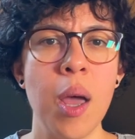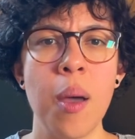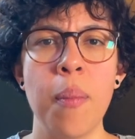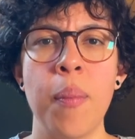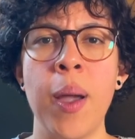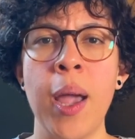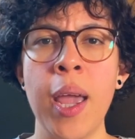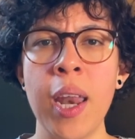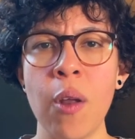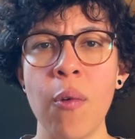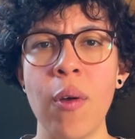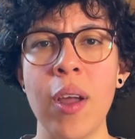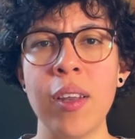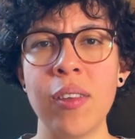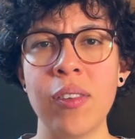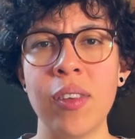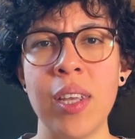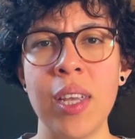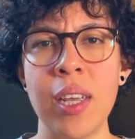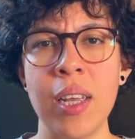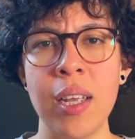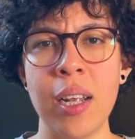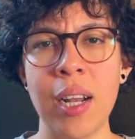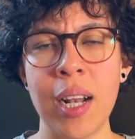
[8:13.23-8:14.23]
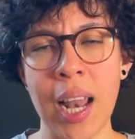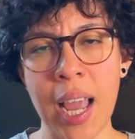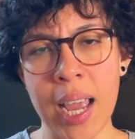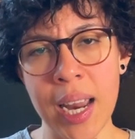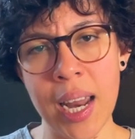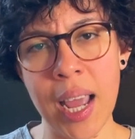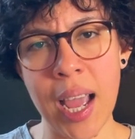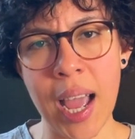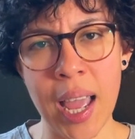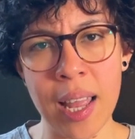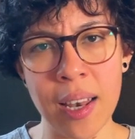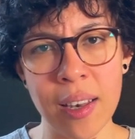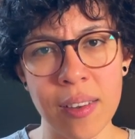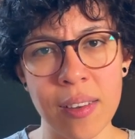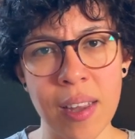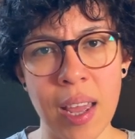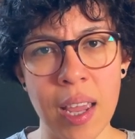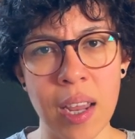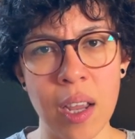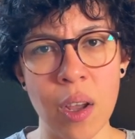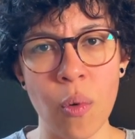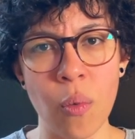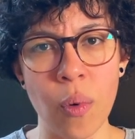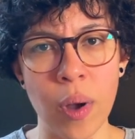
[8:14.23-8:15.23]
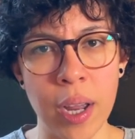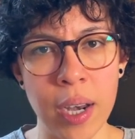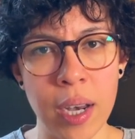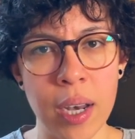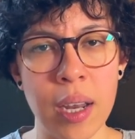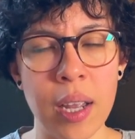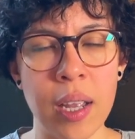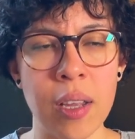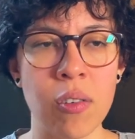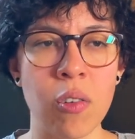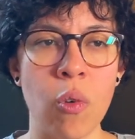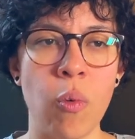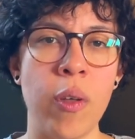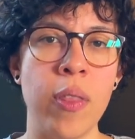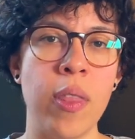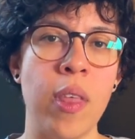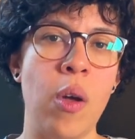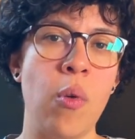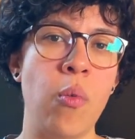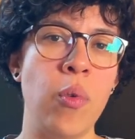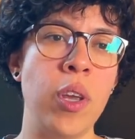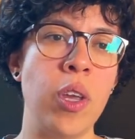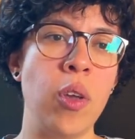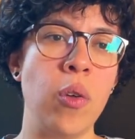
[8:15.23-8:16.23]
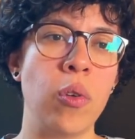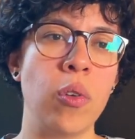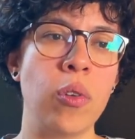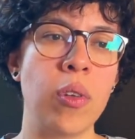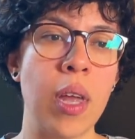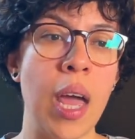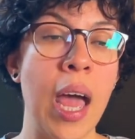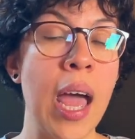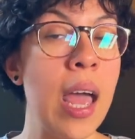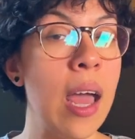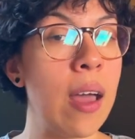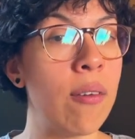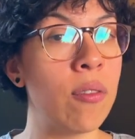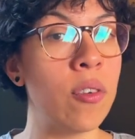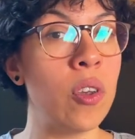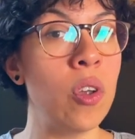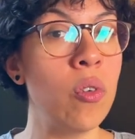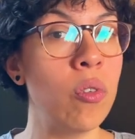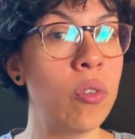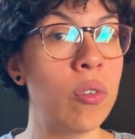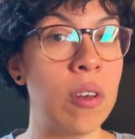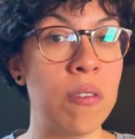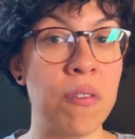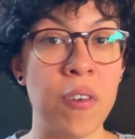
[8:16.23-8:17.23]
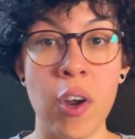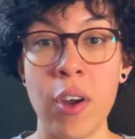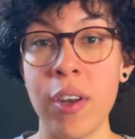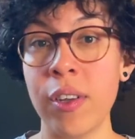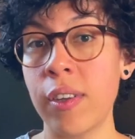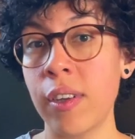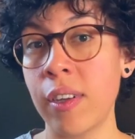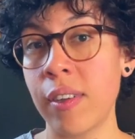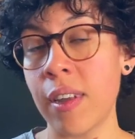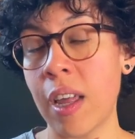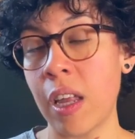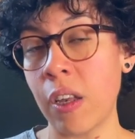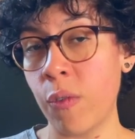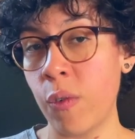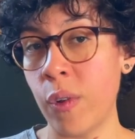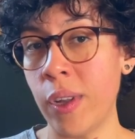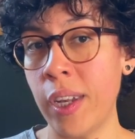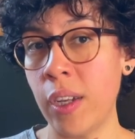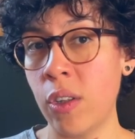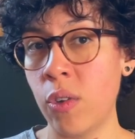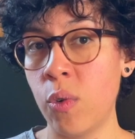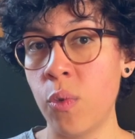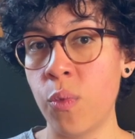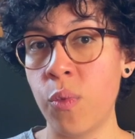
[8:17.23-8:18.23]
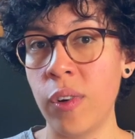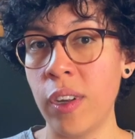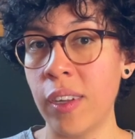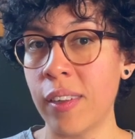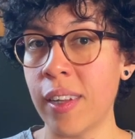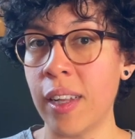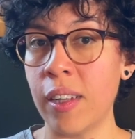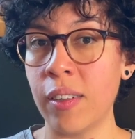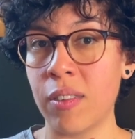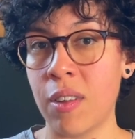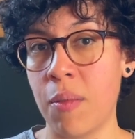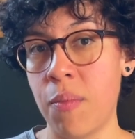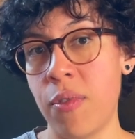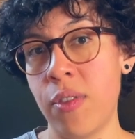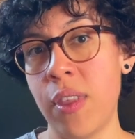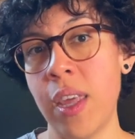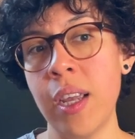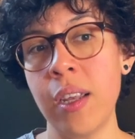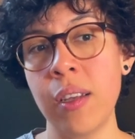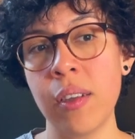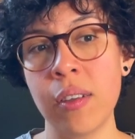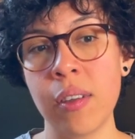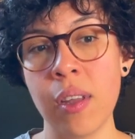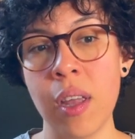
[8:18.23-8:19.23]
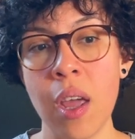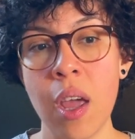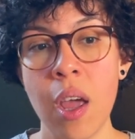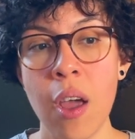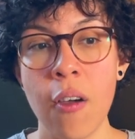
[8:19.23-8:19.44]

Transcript: But anyways, the Kleine Anzeige one is the one that we use. I have used it very successfully to resell some things.